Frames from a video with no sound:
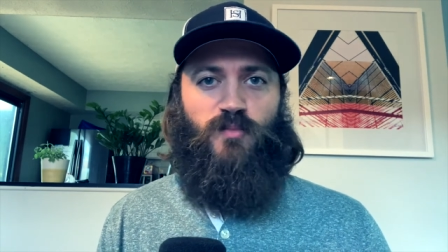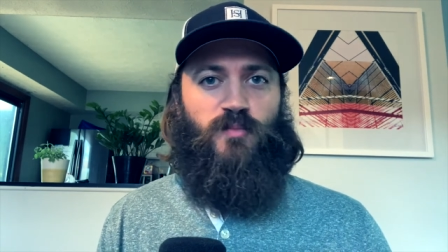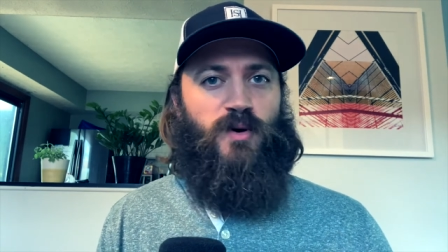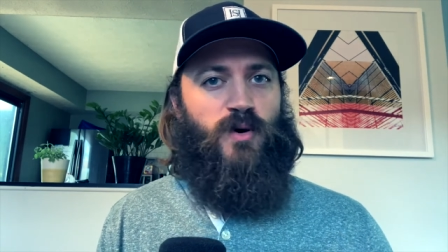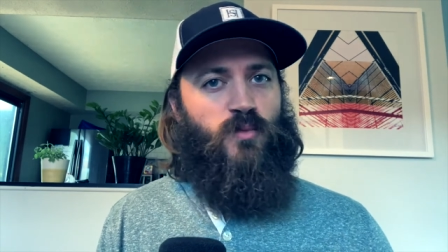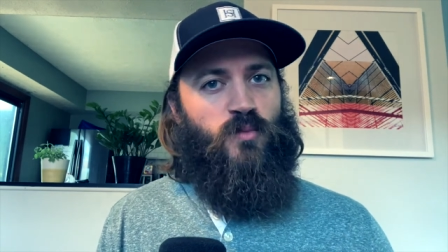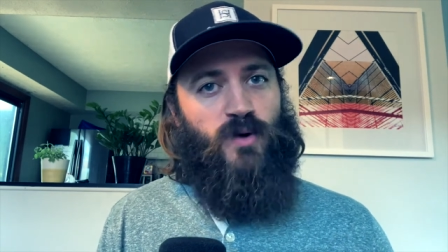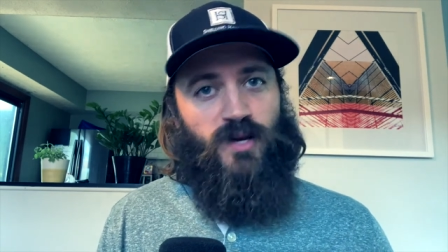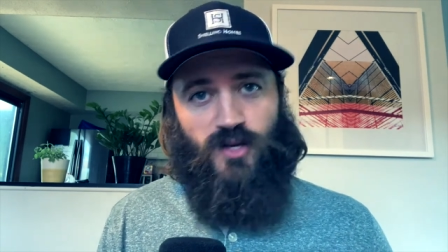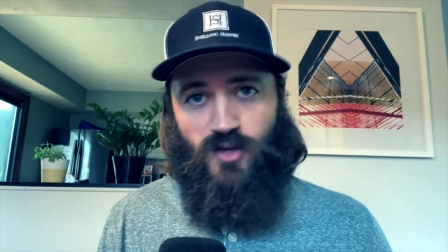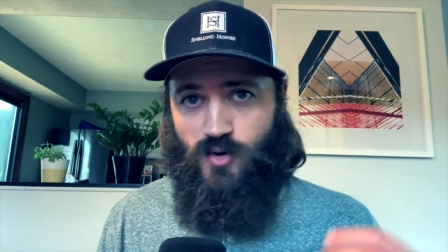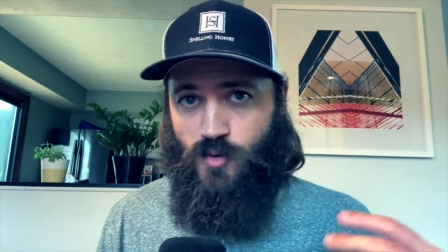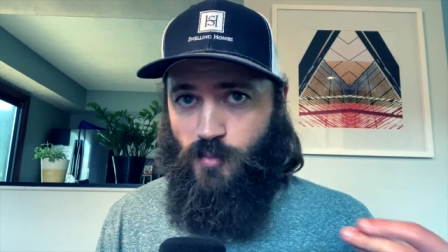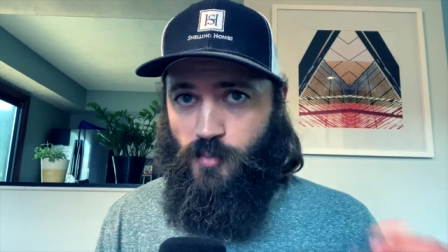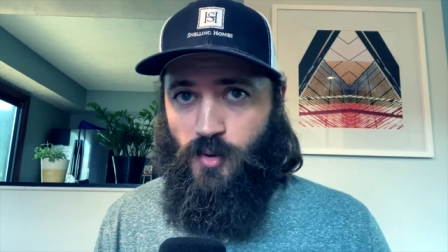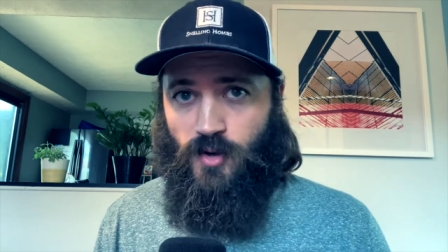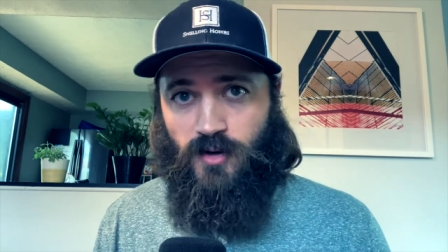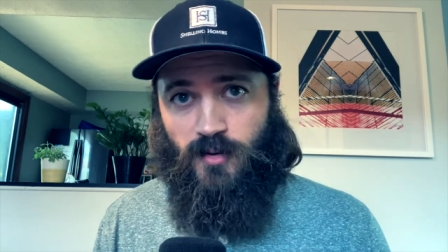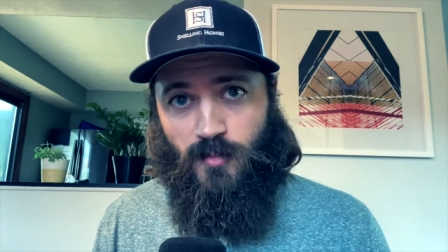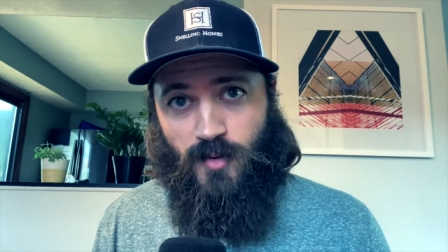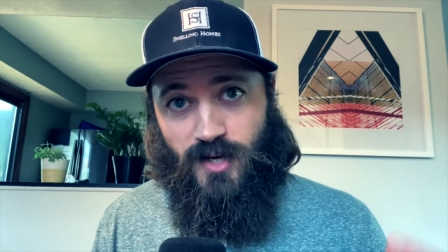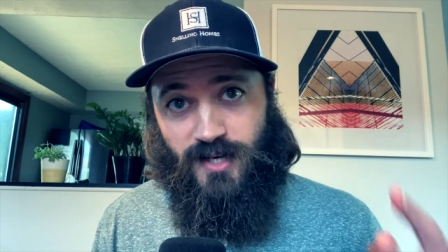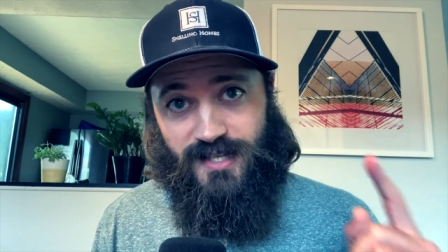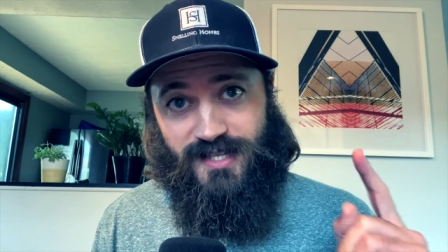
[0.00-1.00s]
But when you put
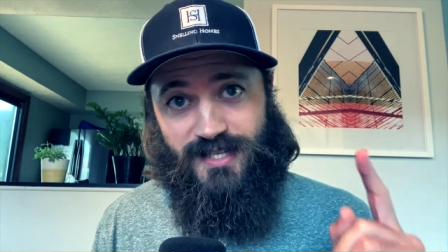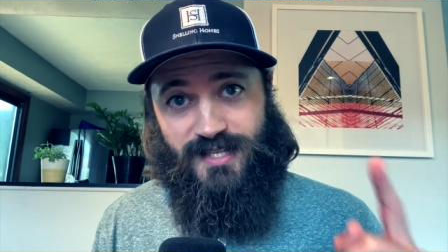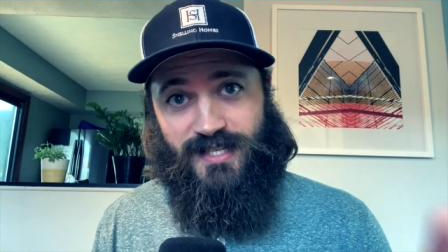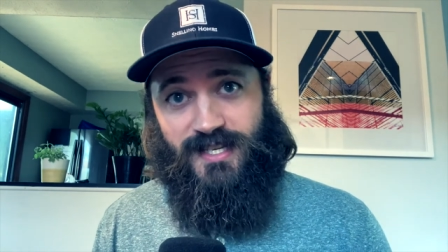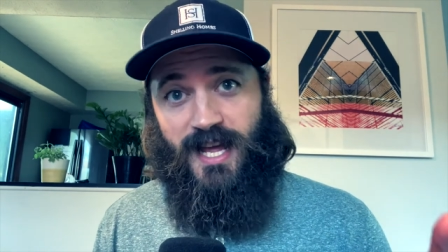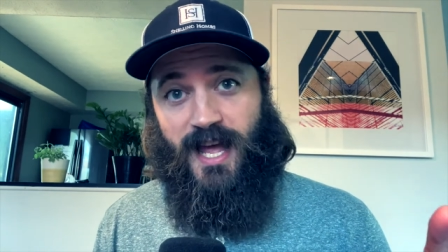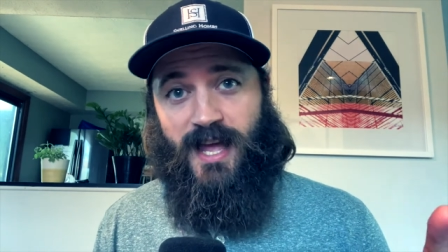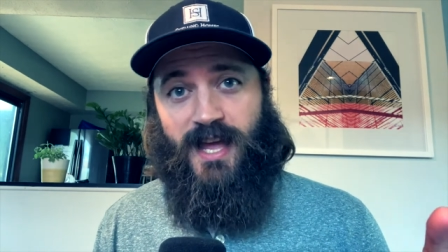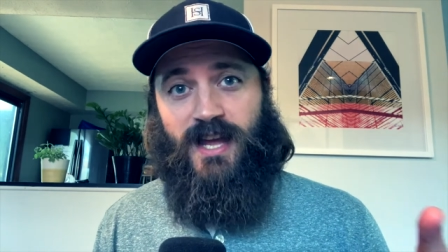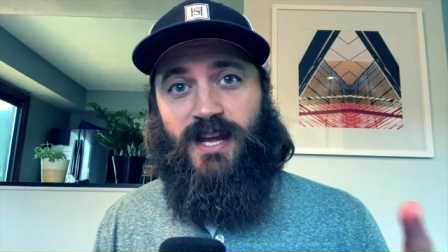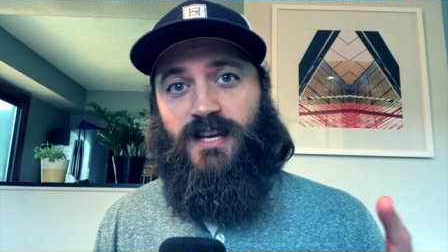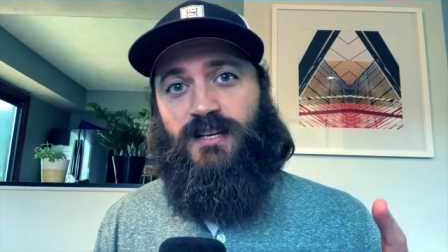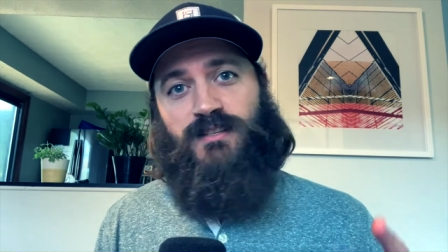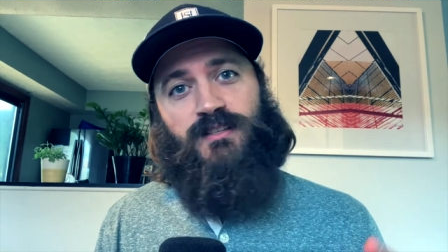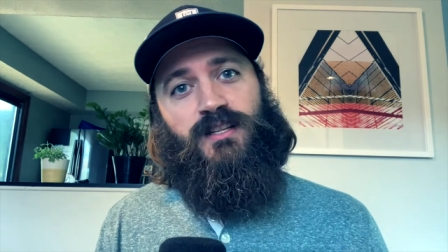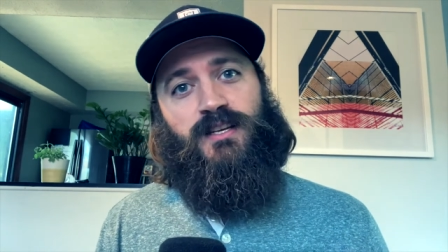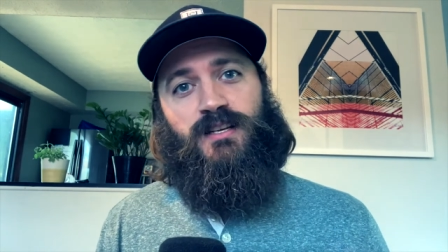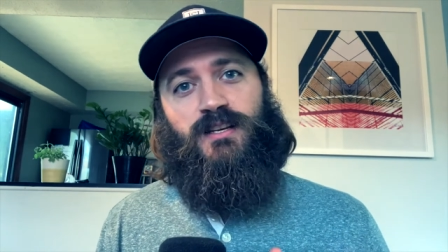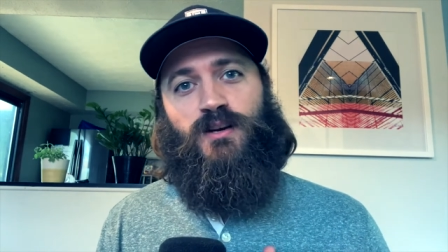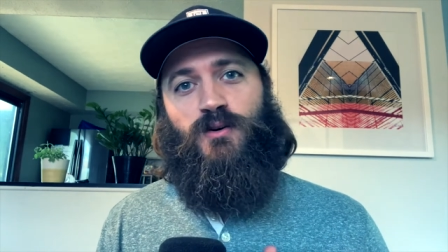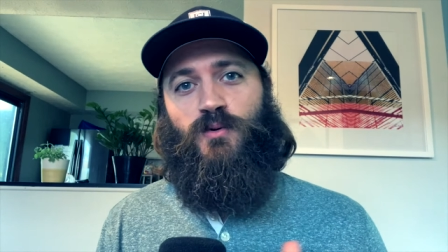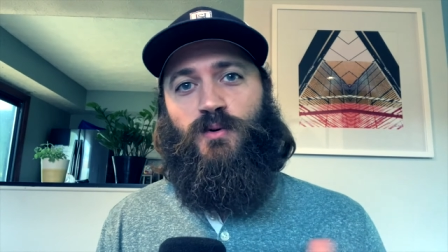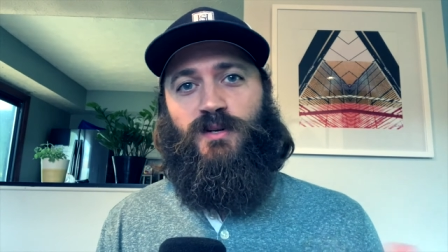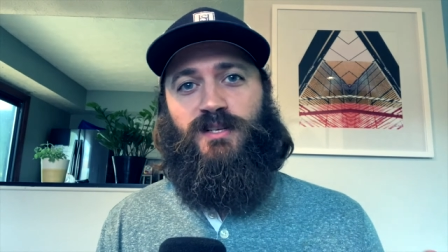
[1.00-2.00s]
them on a stage, they
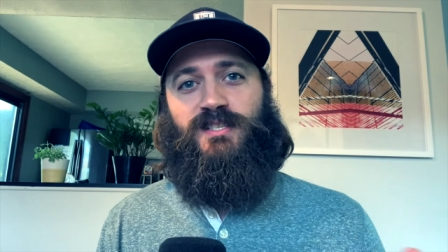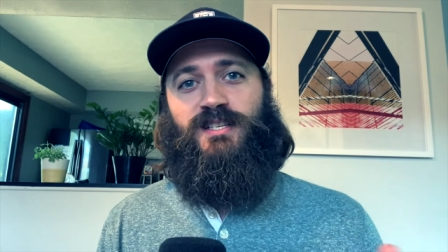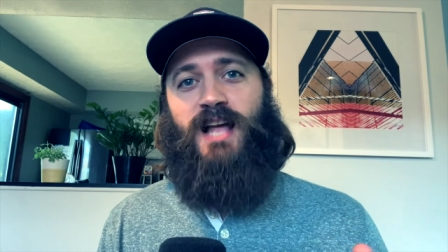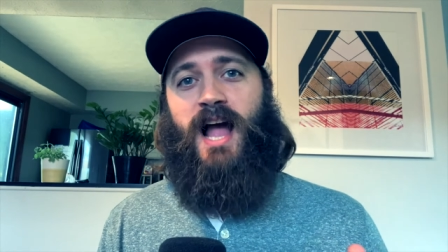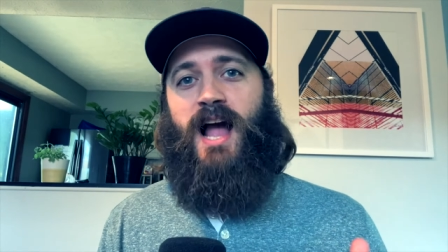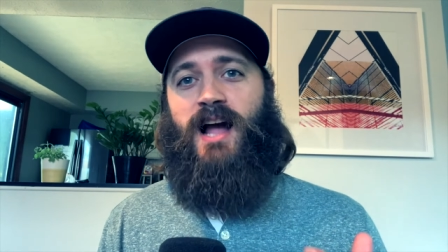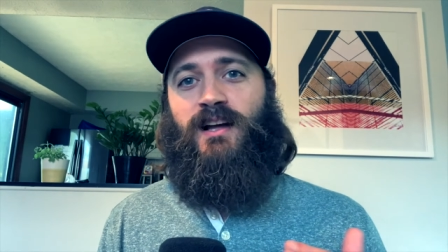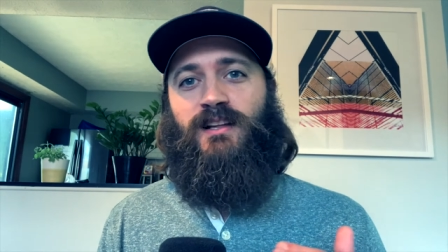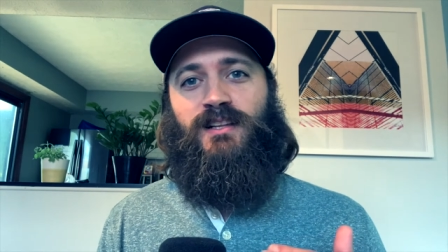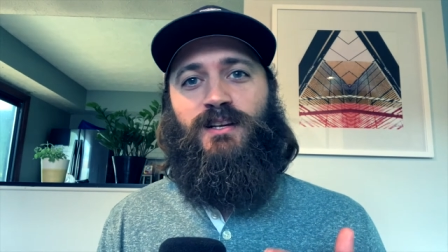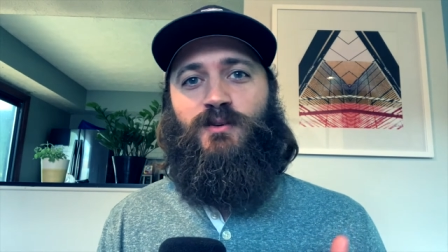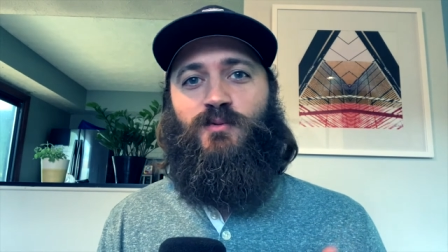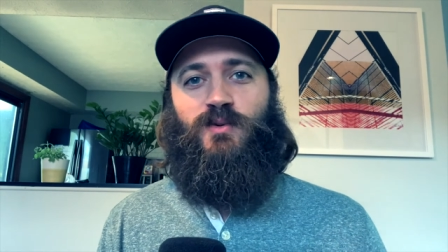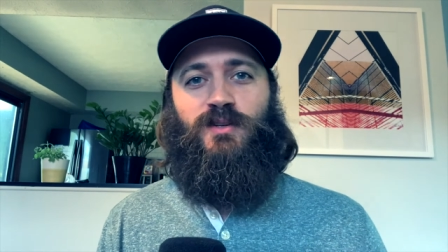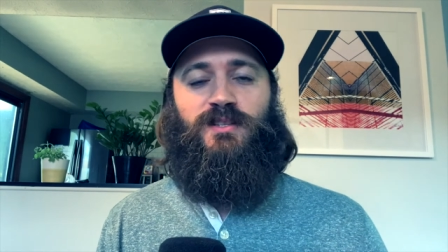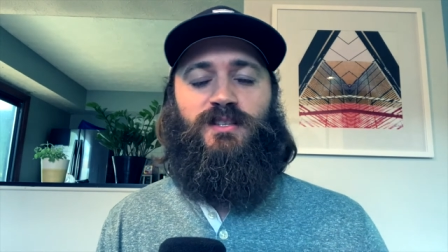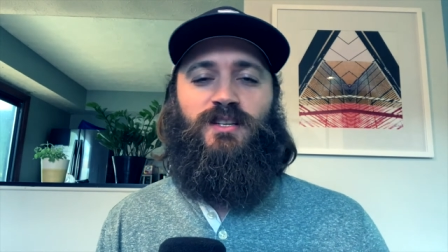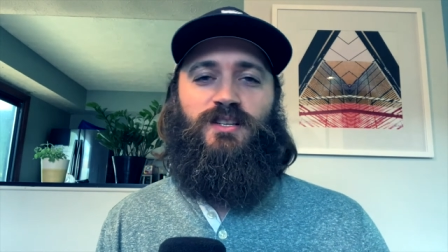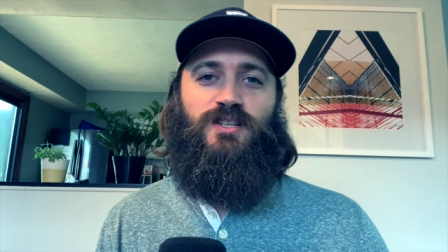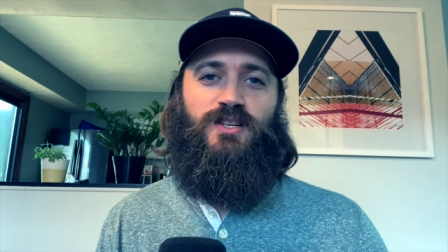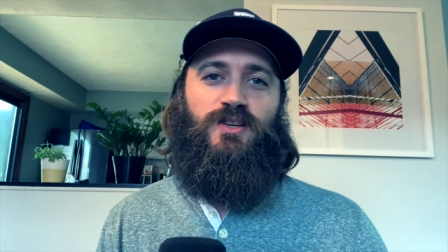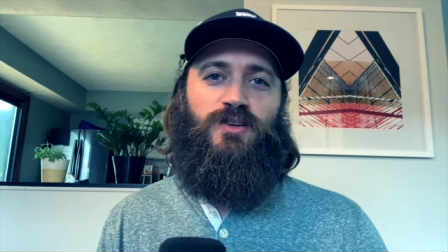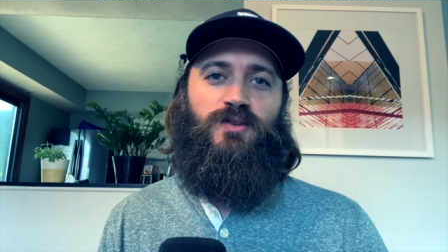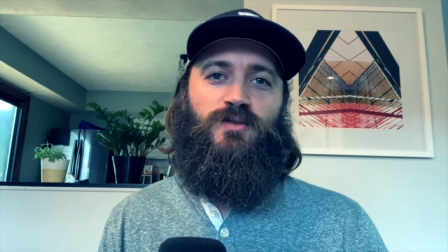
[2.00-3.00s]
know exactly what to
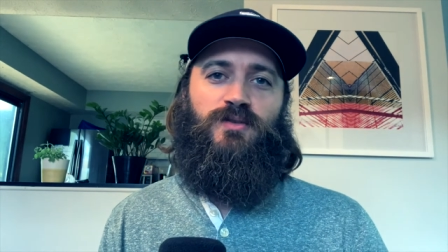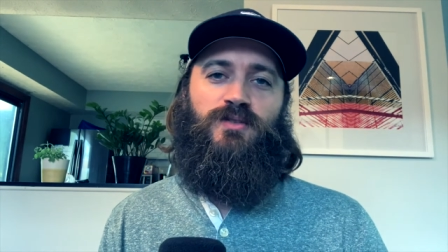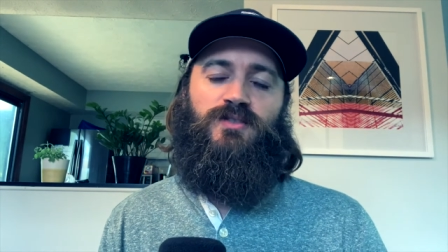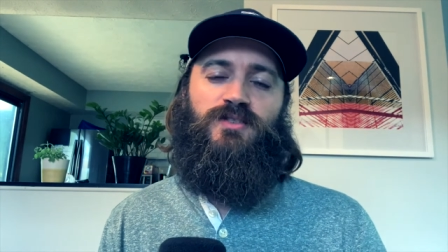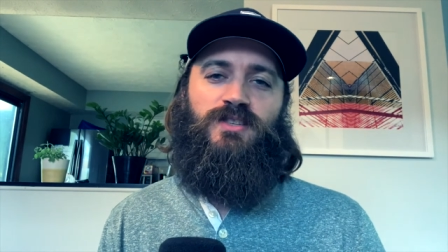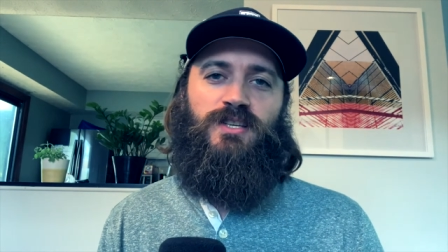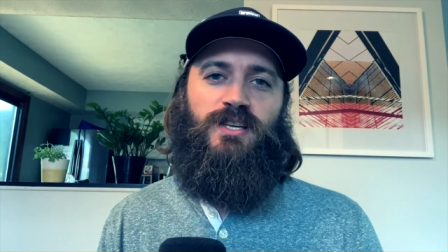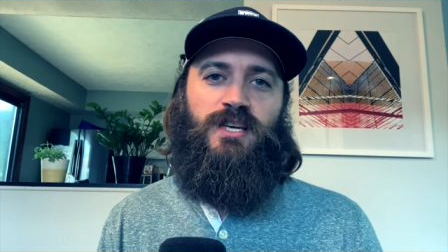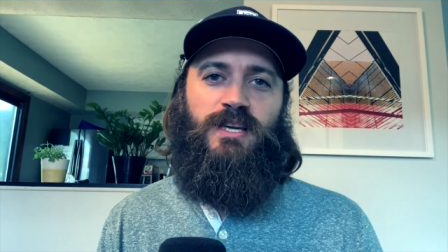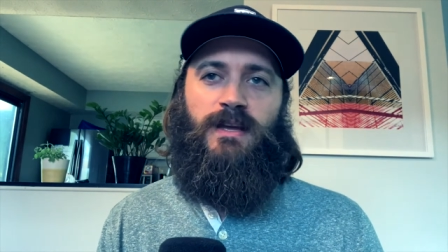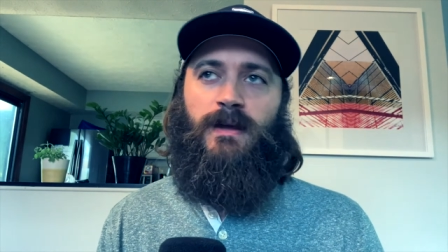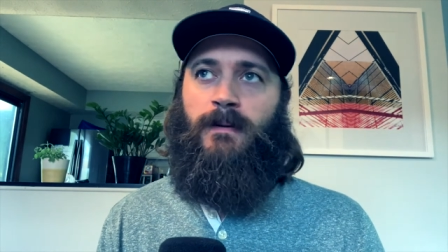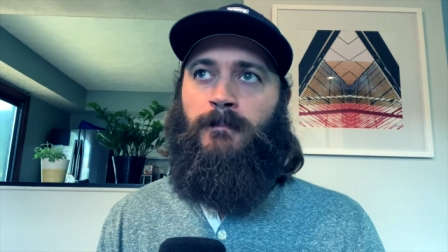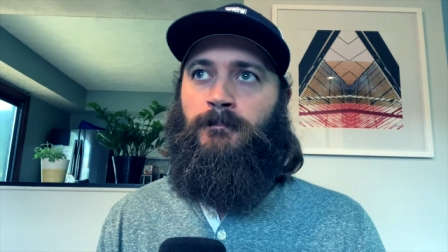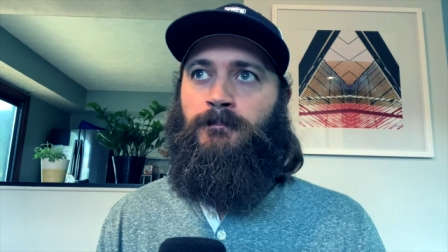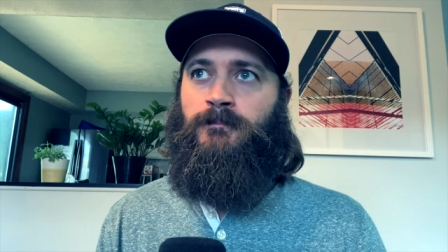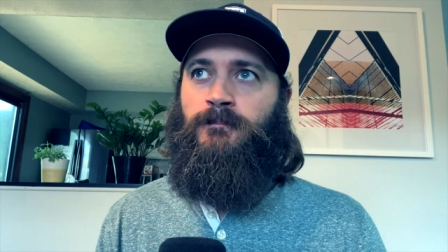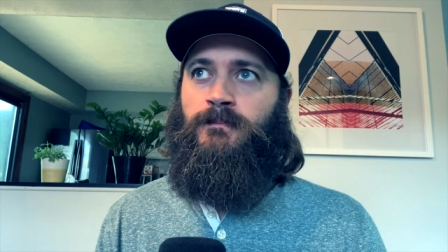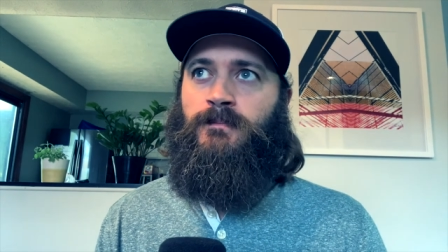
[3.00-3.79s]
do. You see,